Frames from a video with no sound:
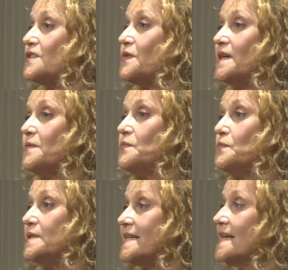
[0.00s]
So I
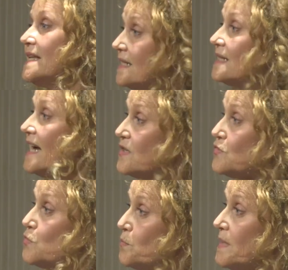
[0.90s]
was in the
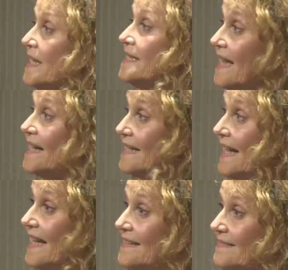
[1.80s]
classroom yet
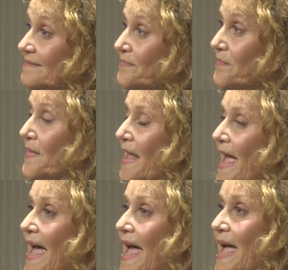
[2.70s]
again.
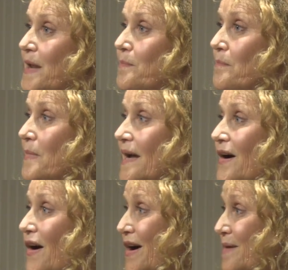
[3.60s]
And my
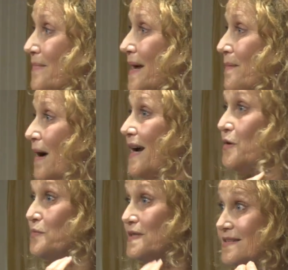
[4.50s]
heart and my
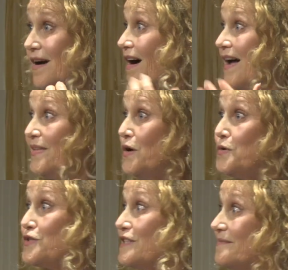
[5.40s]
mind was on the
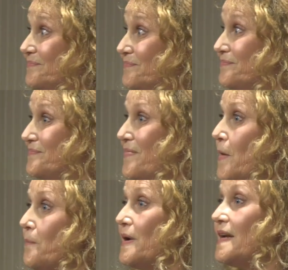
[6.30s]
ocean.
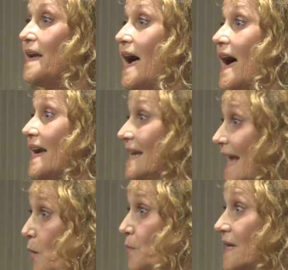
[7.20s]
But I
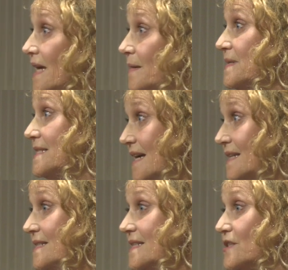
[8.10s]
now became a
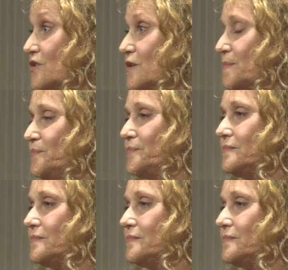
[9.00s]
science teacher.